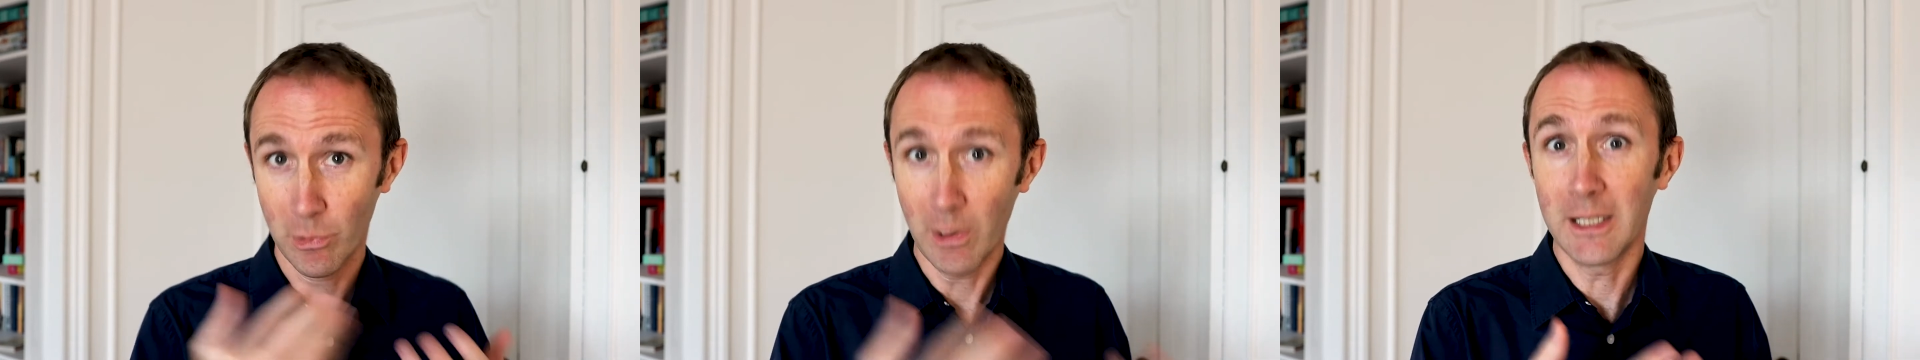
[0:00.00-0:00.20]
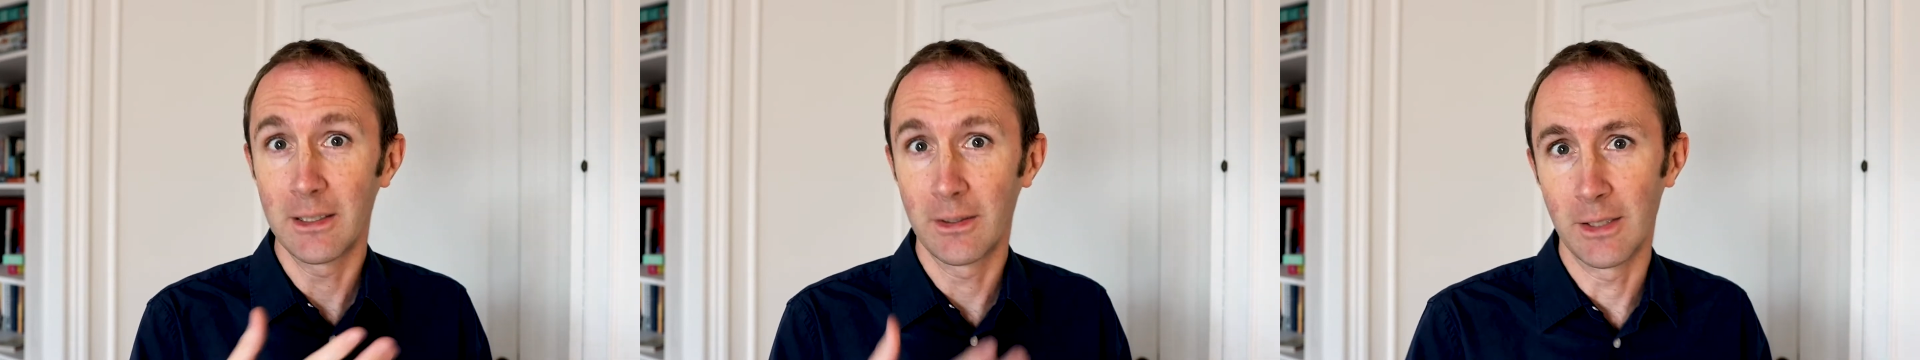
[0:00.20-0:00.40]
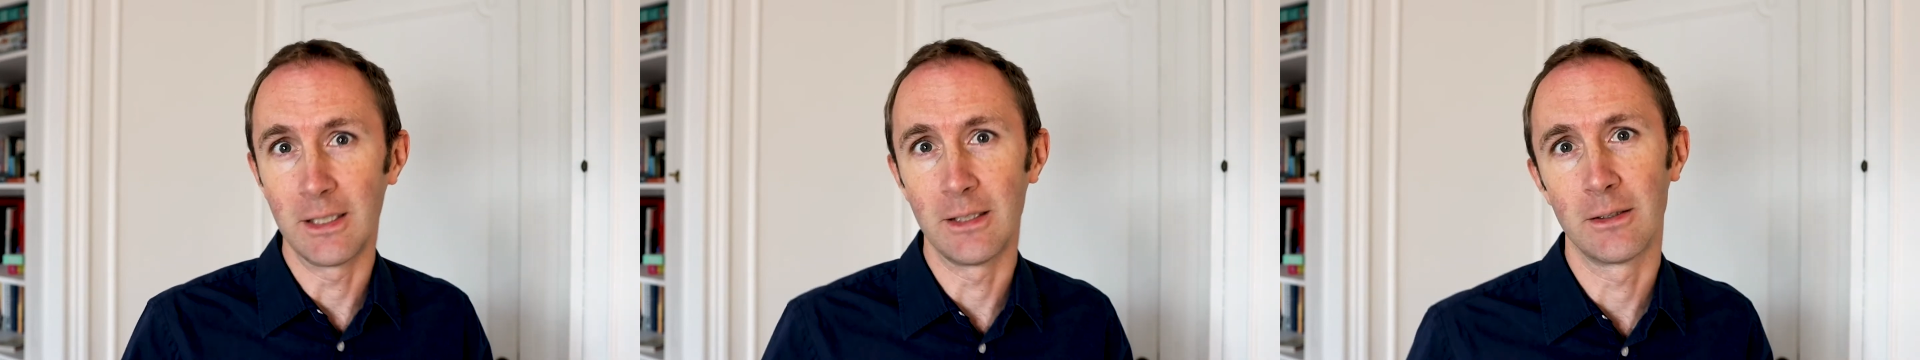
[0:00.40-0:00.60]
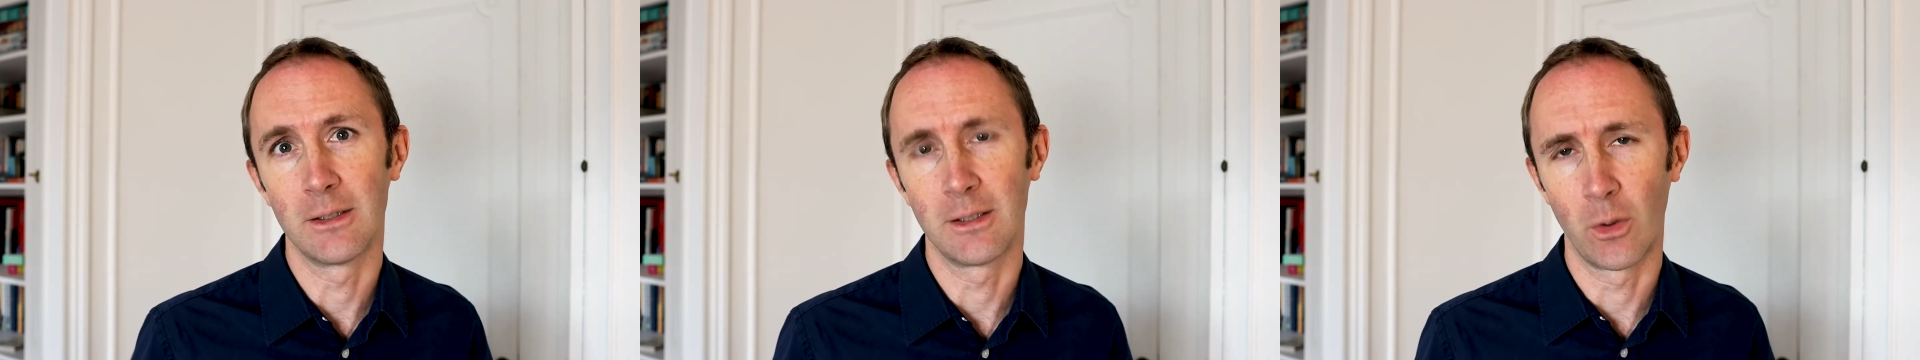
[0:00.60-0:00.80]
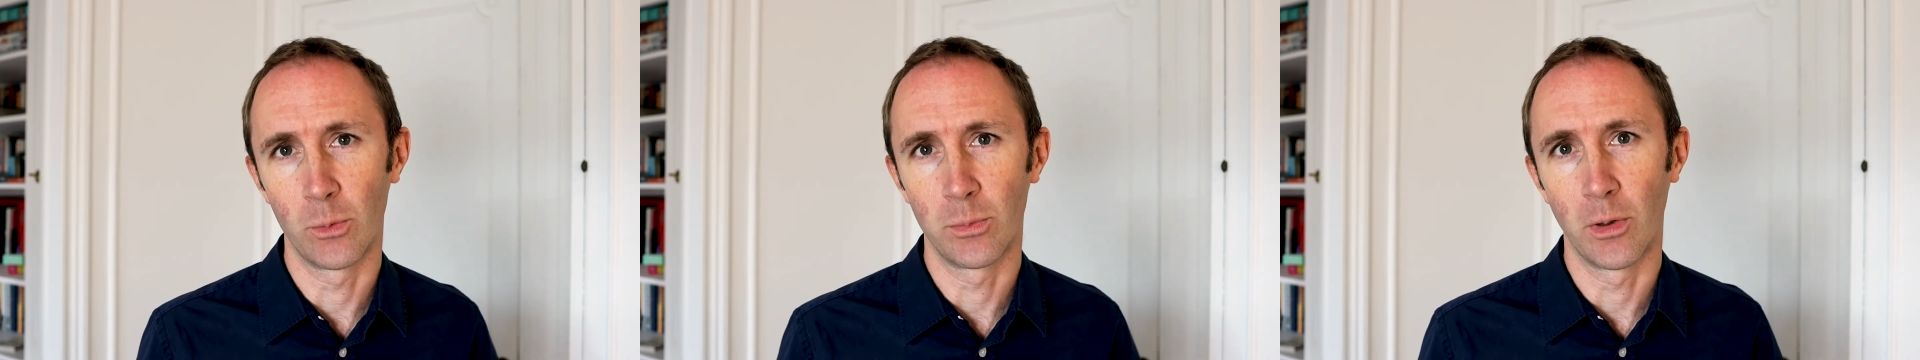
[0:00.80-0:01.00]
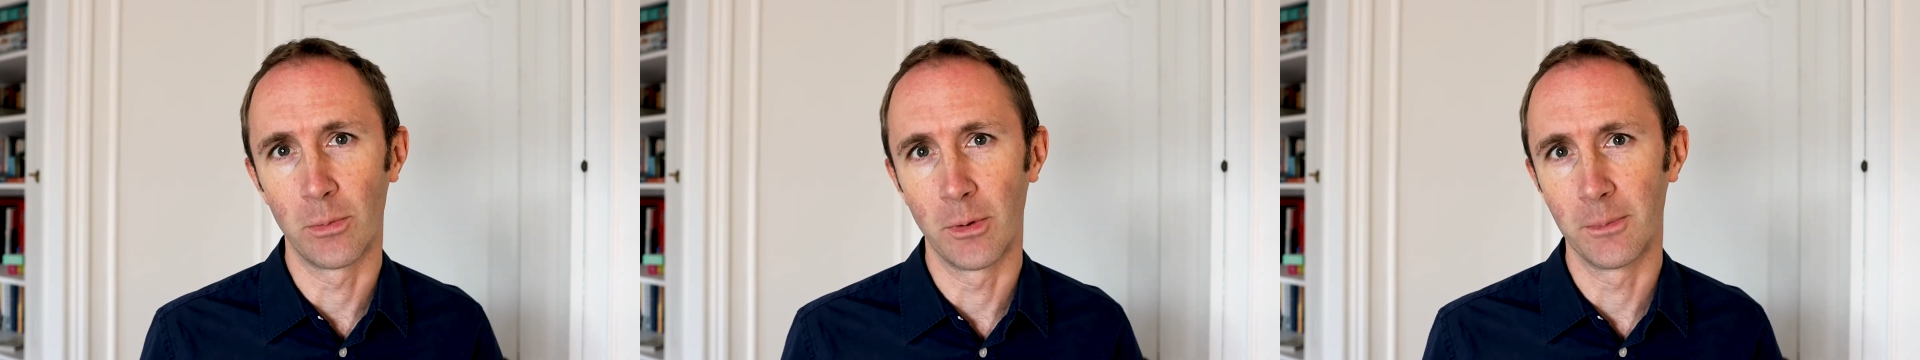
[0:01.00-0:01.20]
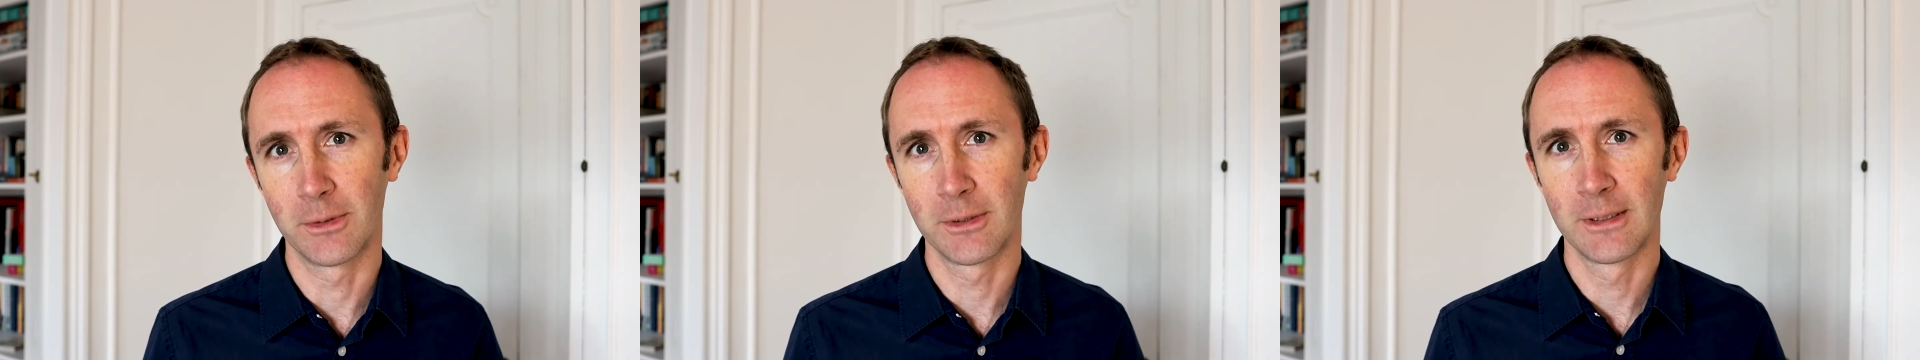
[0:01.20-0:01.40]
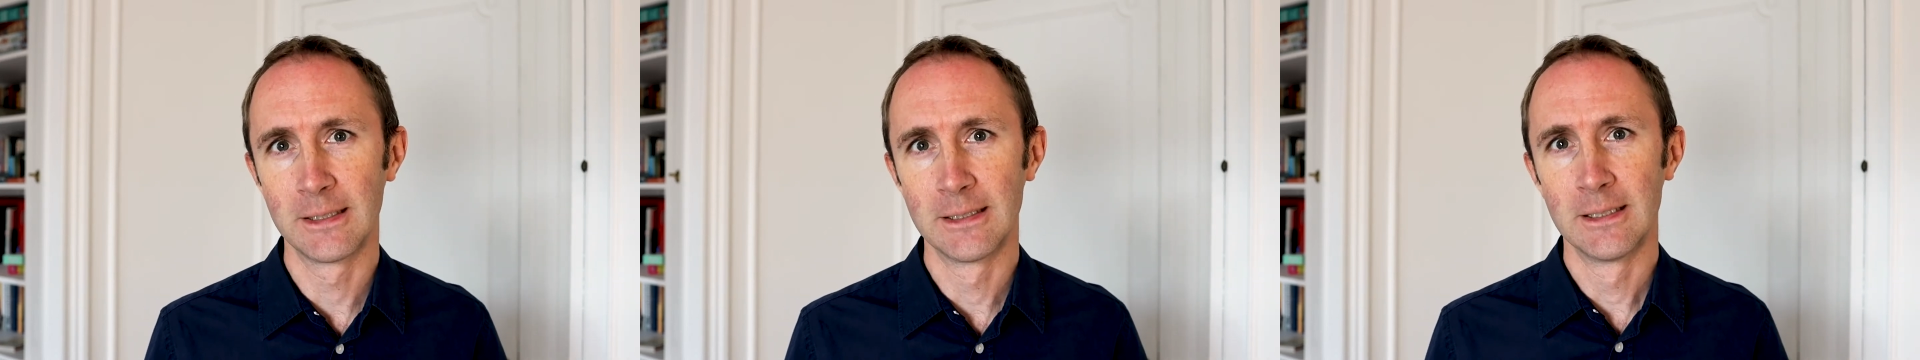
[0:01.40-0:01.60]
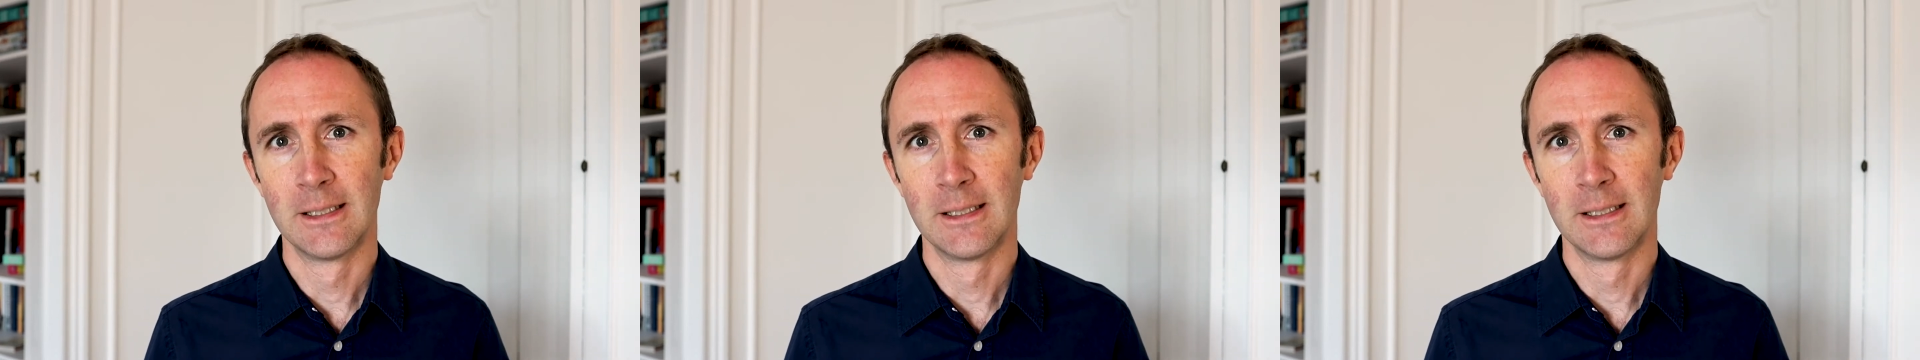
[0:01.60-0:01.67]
break these old problems.